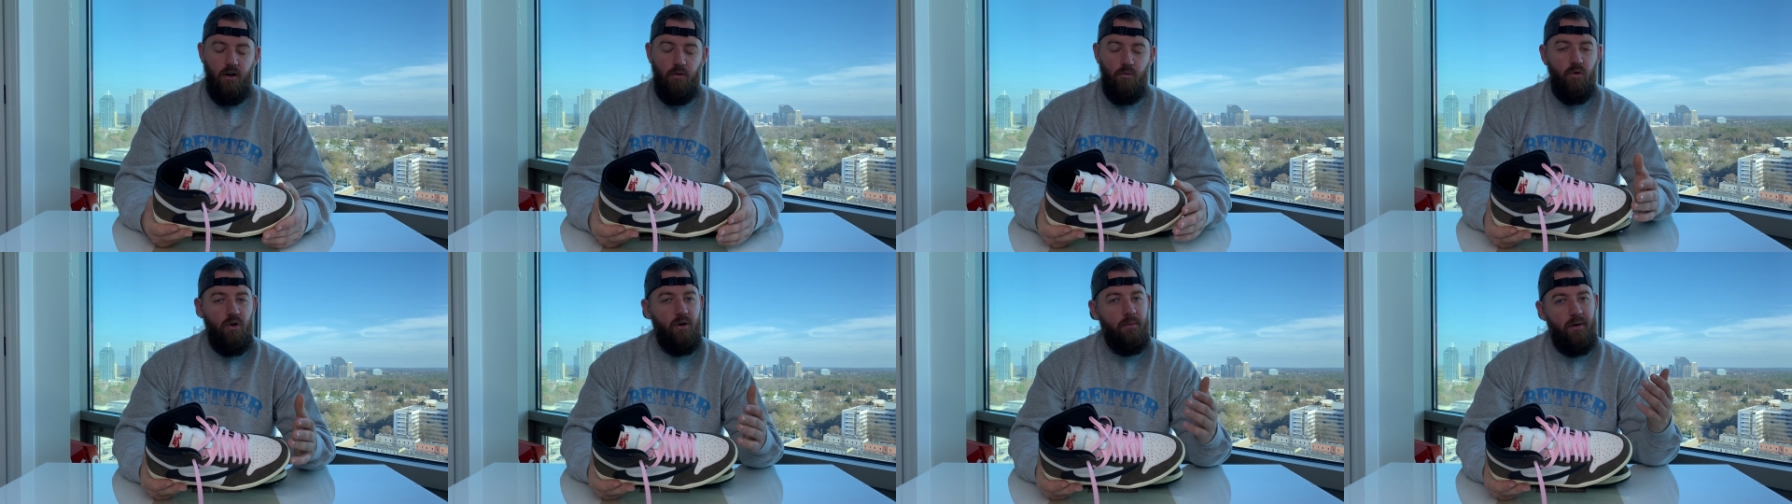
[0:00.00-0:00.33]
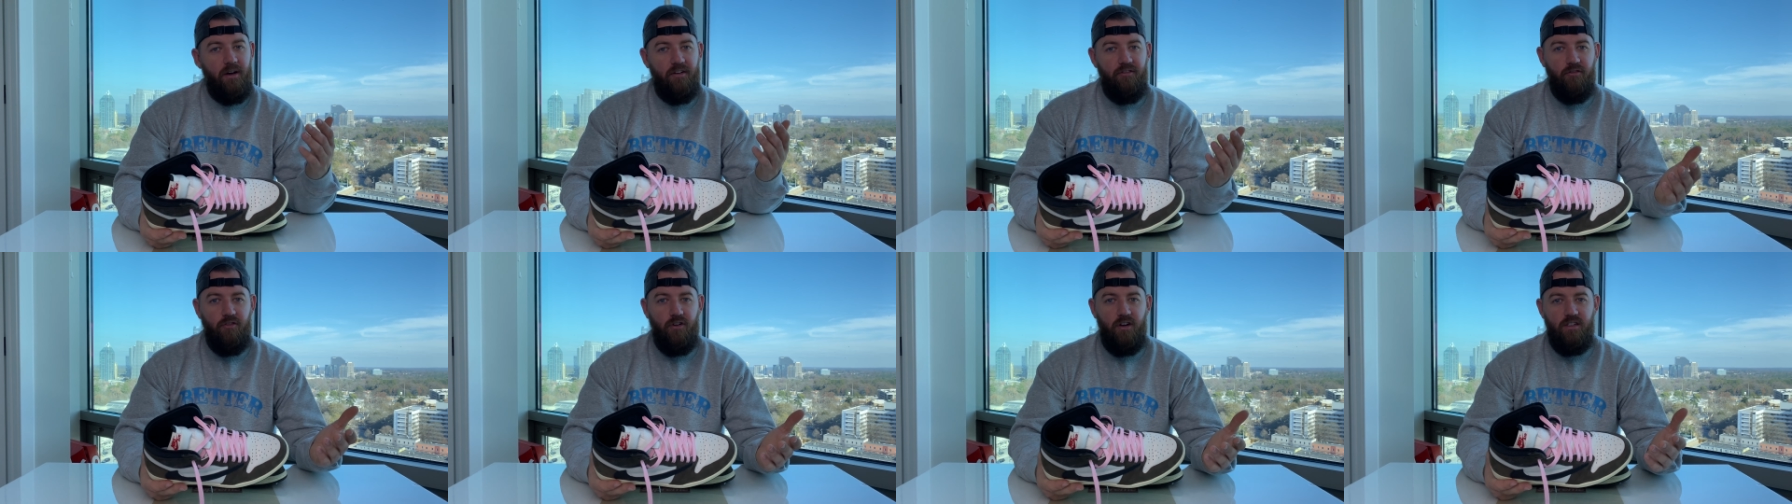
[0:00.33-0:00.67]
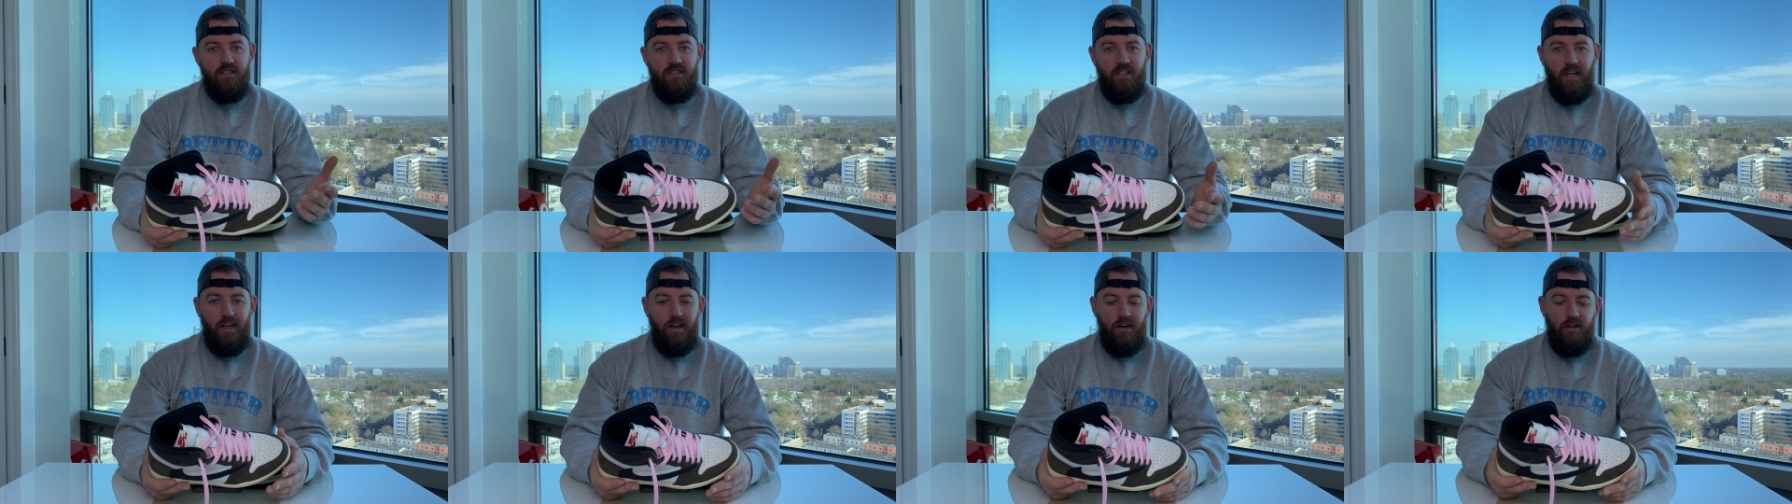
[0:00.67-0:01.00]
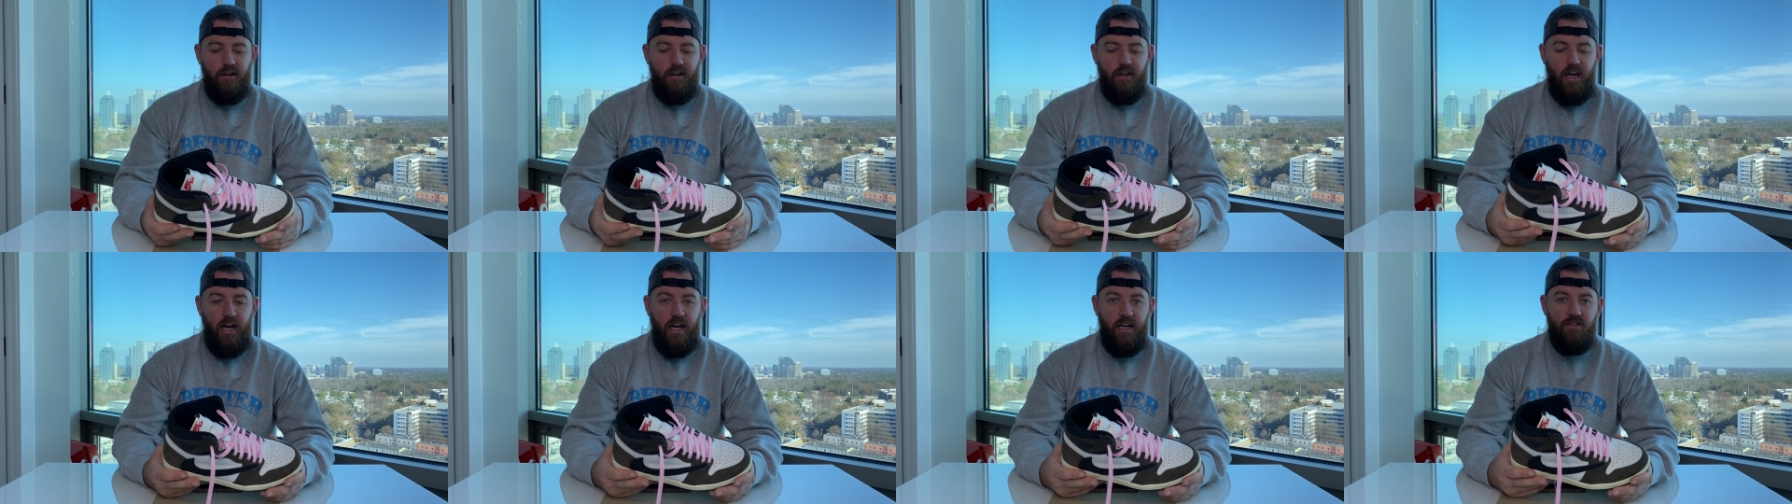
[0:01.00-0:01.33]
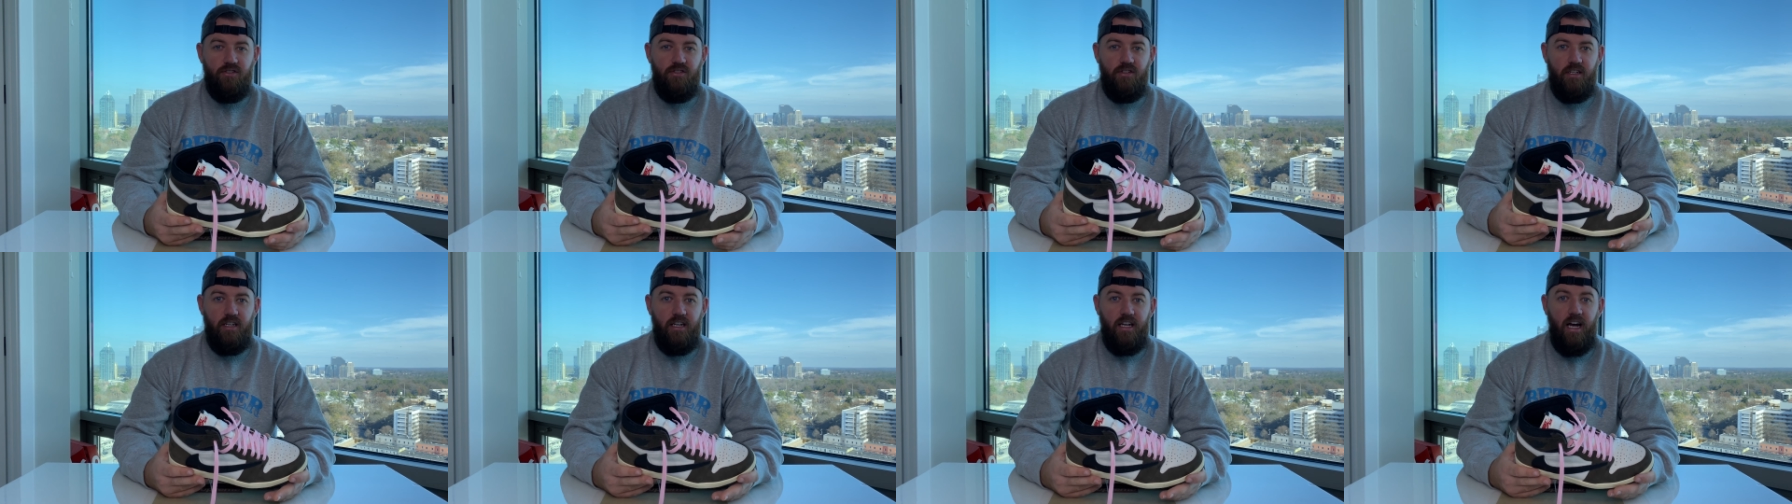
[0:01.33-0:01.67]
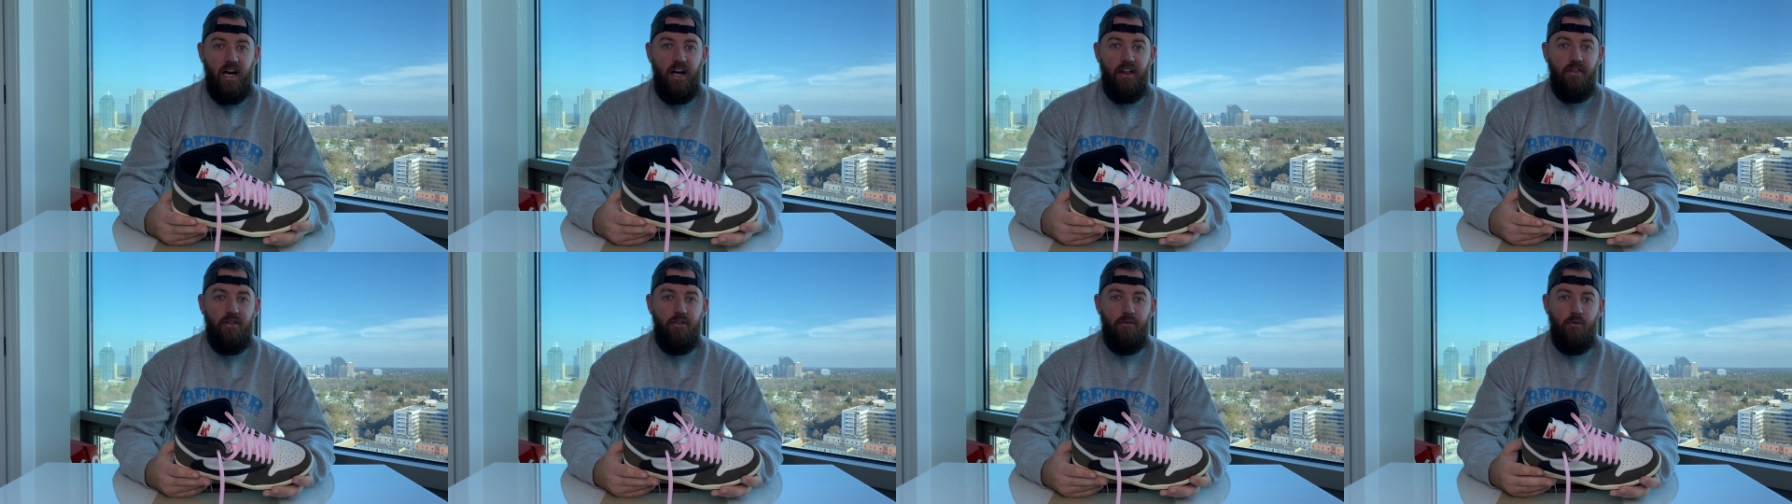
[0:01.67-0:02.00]
One of my friends, Aaron, actually
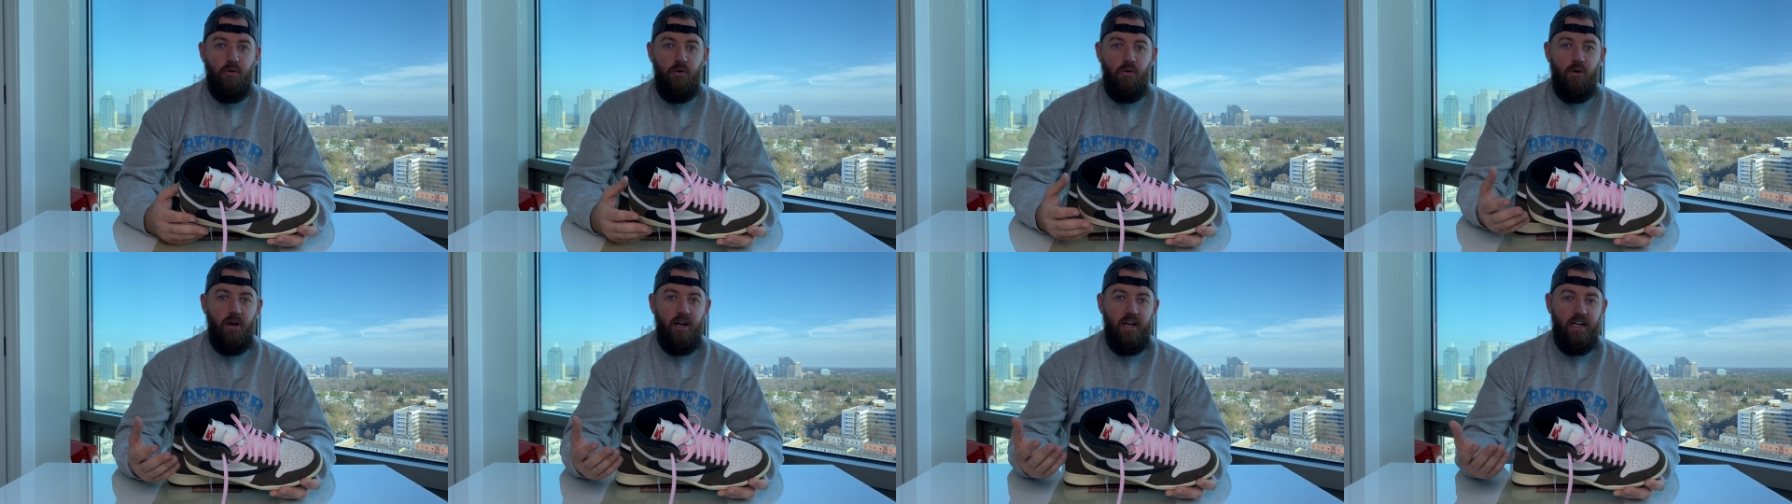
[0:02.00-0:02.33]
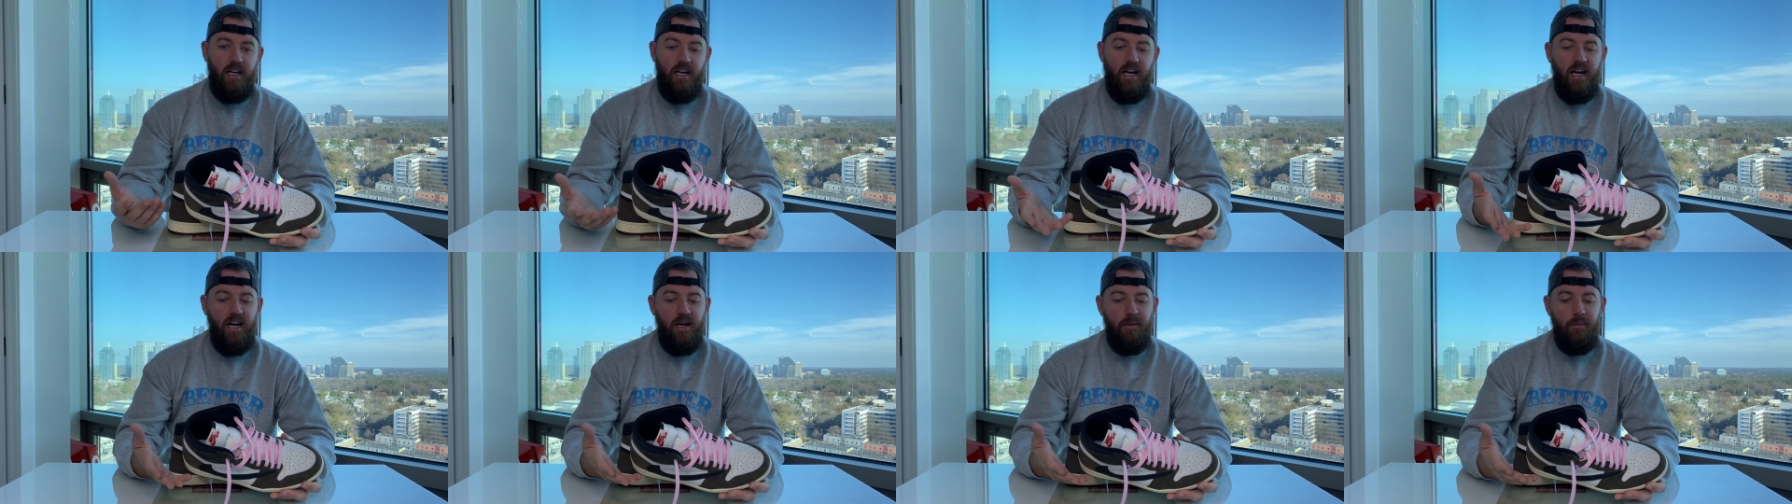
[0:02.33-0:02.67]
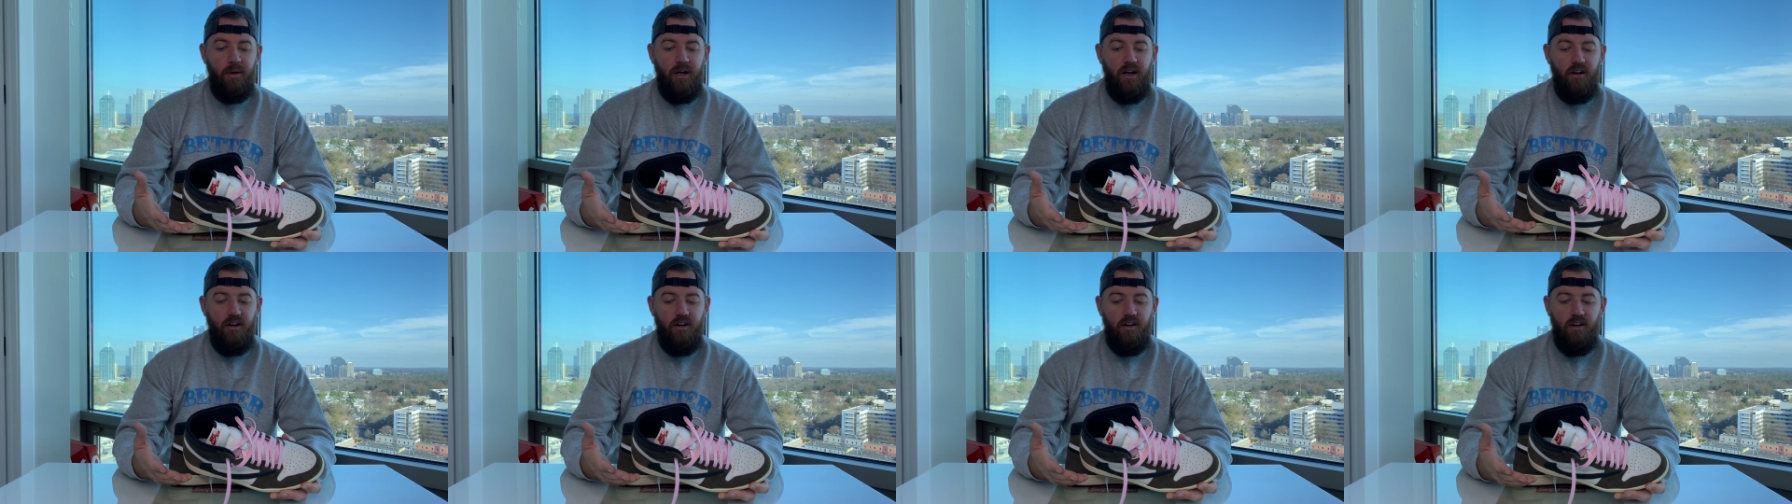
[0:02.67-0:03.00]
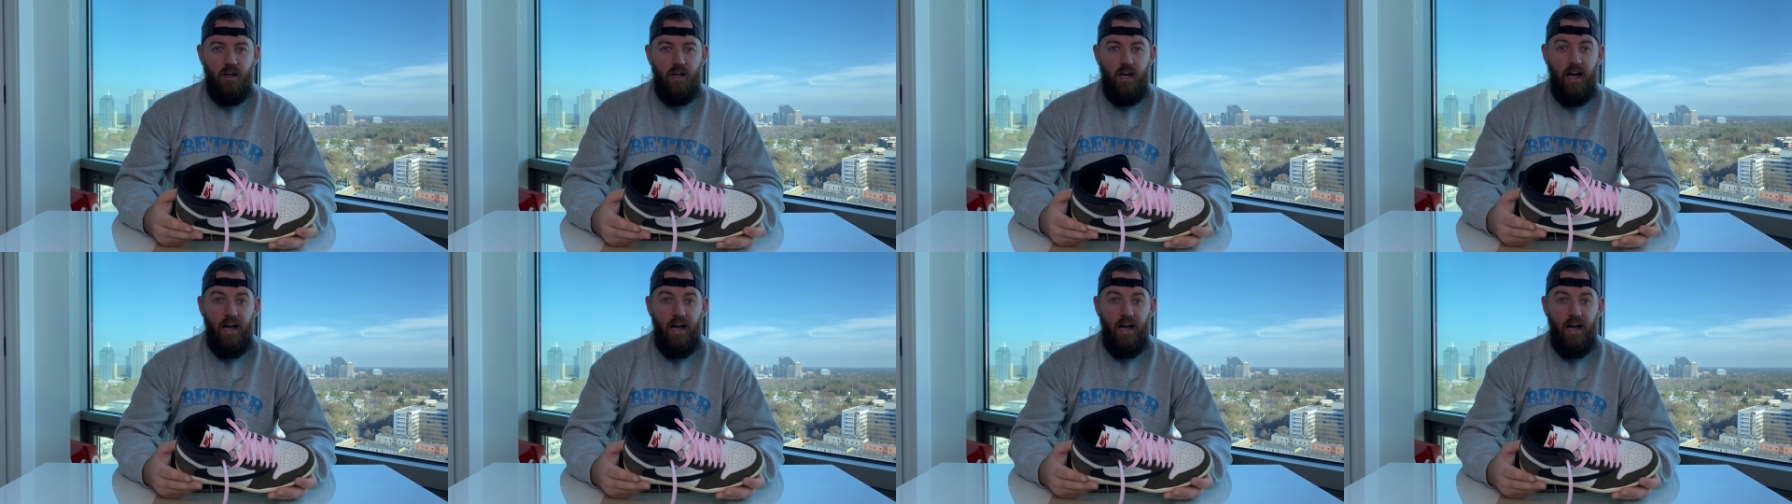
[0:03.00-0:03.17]
got through and got a pair